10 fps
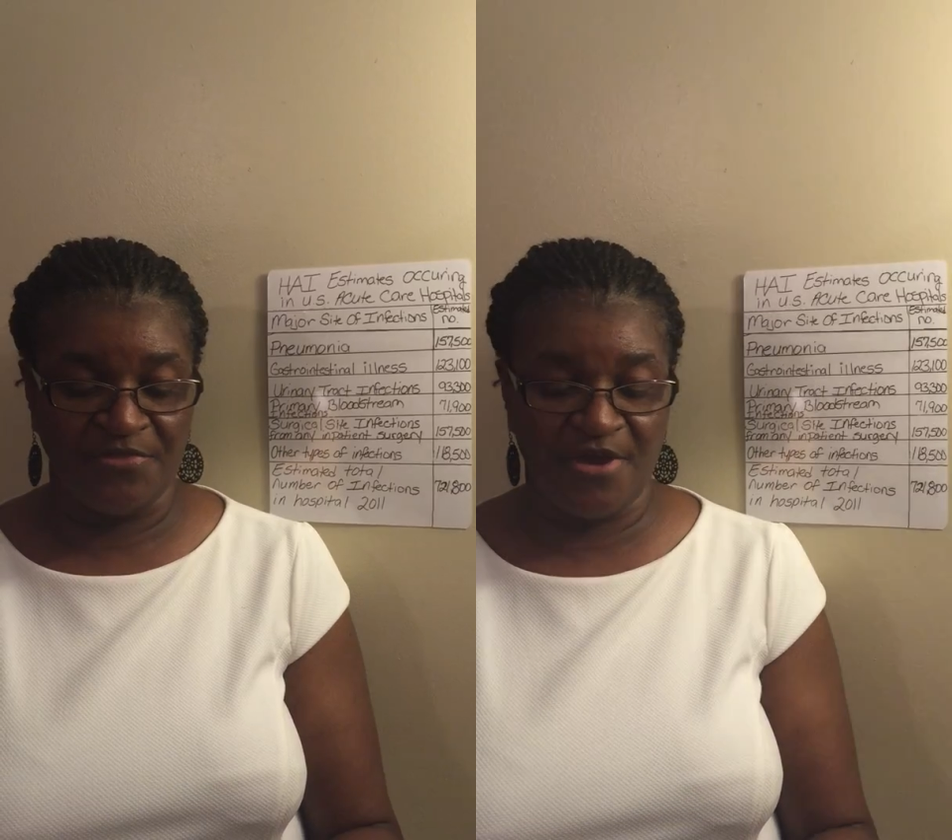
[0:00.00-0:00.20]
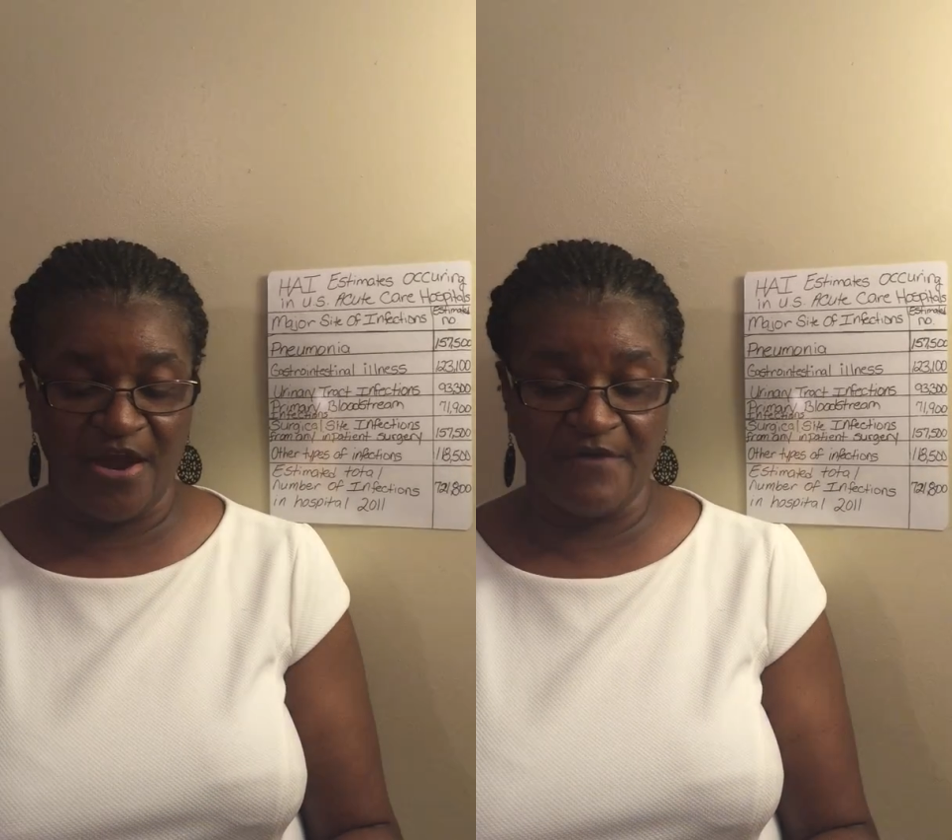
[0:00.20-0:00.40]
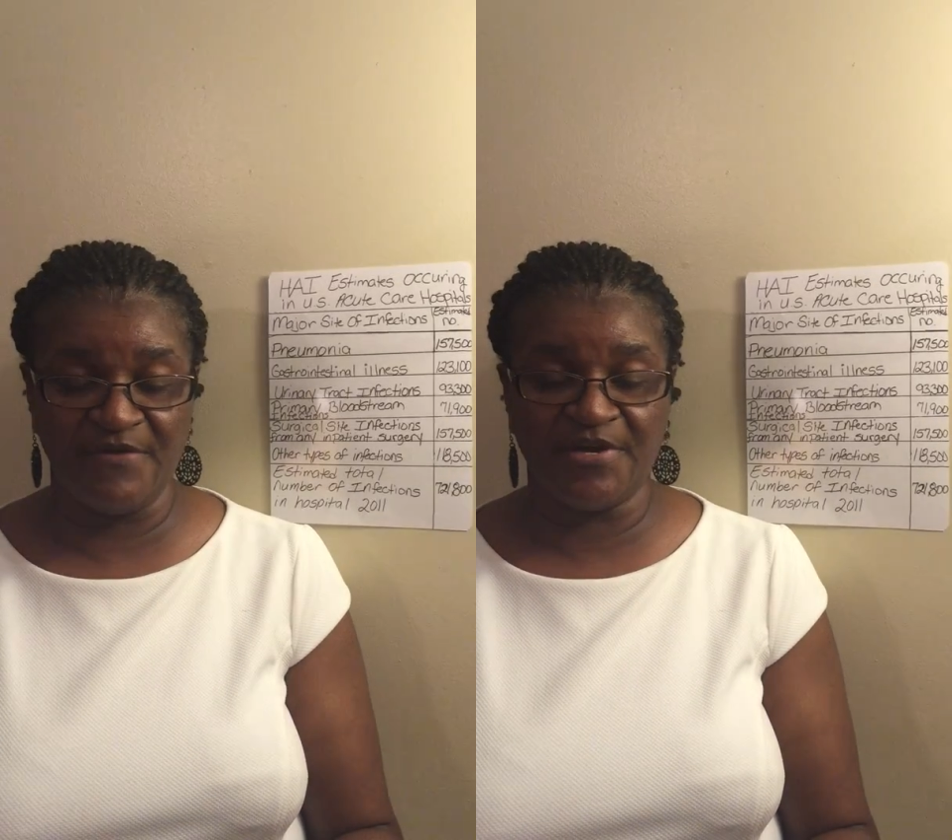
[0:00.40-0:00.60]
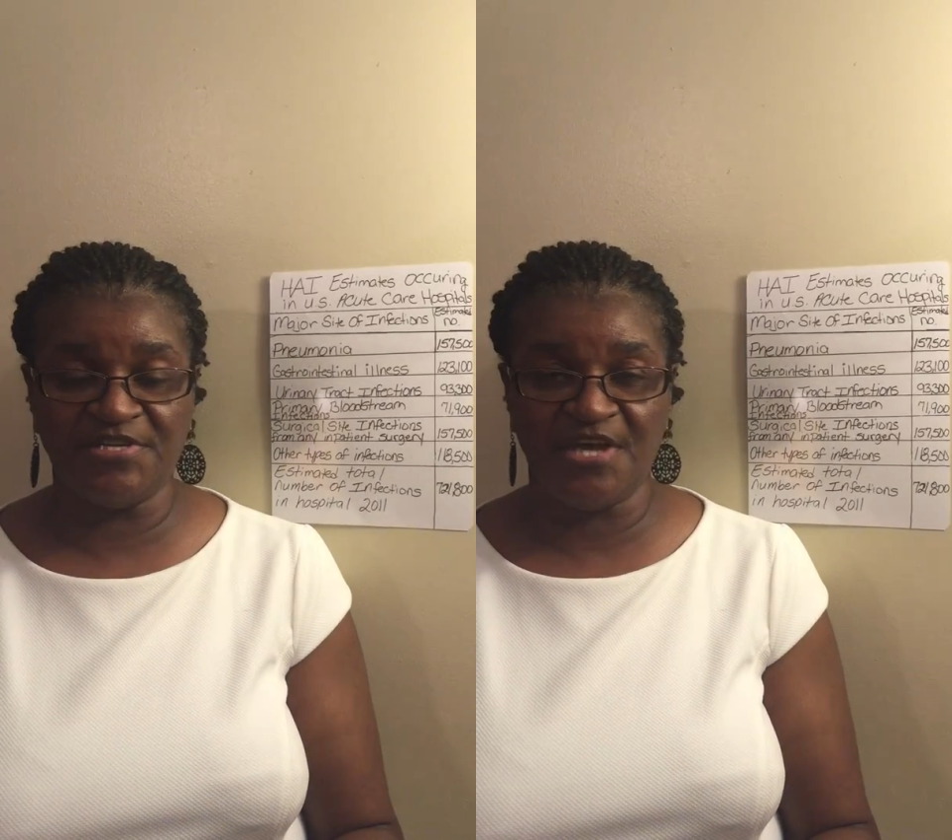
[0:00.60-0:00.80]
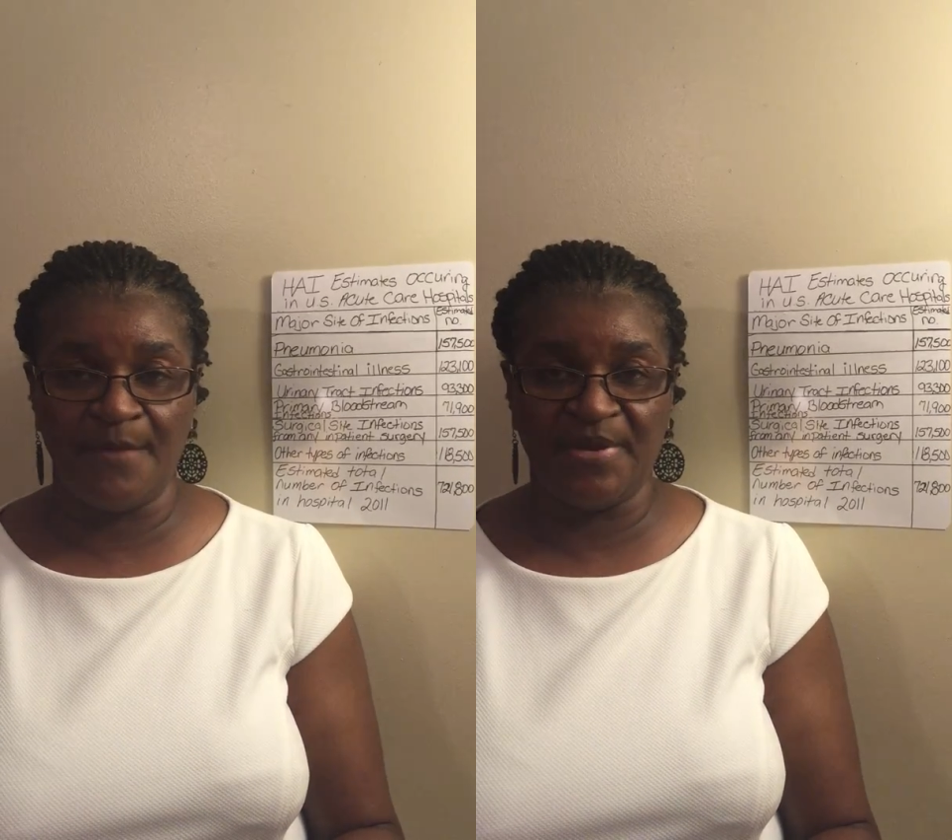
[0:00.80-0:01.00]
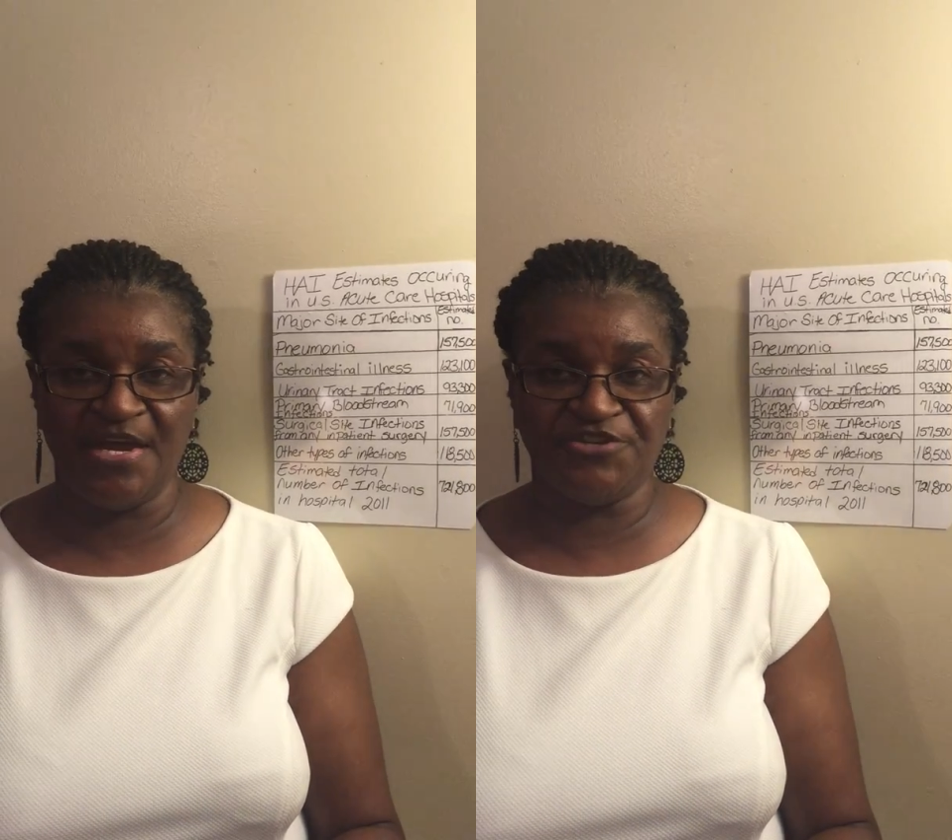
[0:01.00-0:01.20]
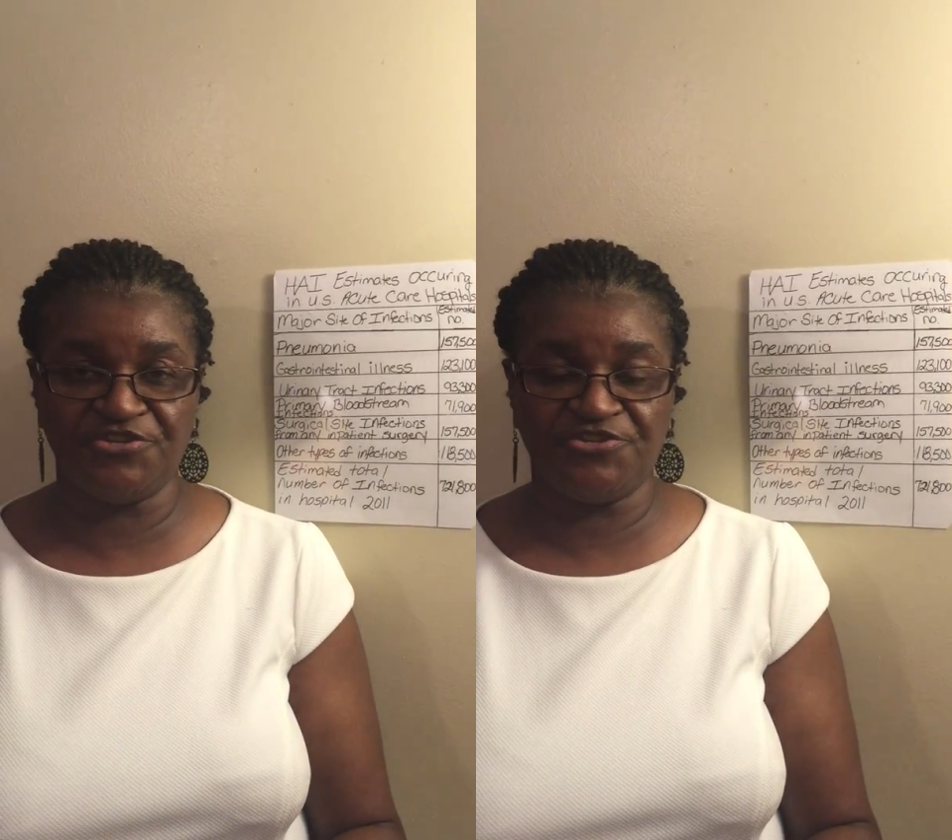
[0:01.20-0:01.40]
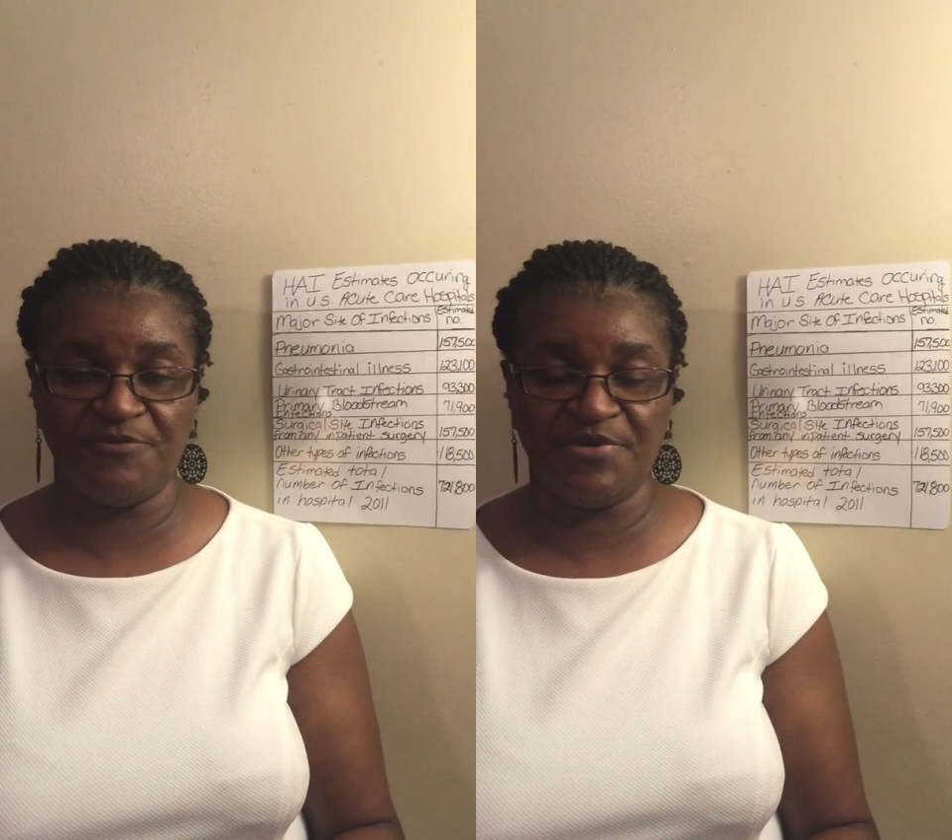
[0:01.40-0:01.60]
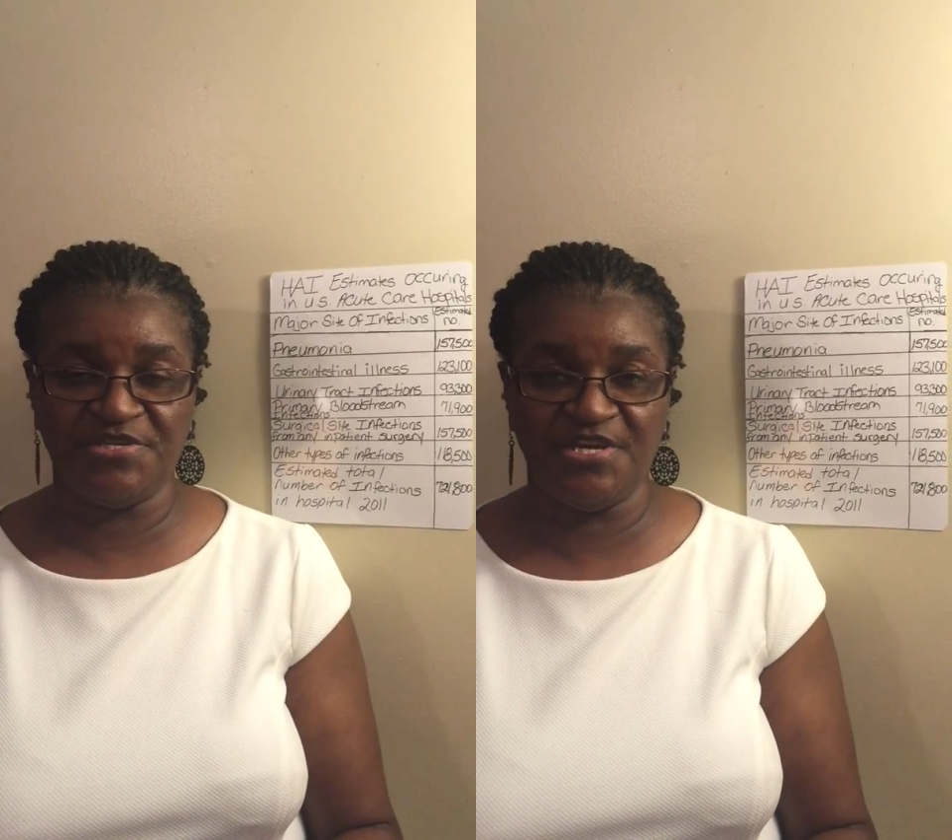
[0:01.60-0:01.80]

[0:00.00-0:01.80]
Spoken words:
the area of contamination should be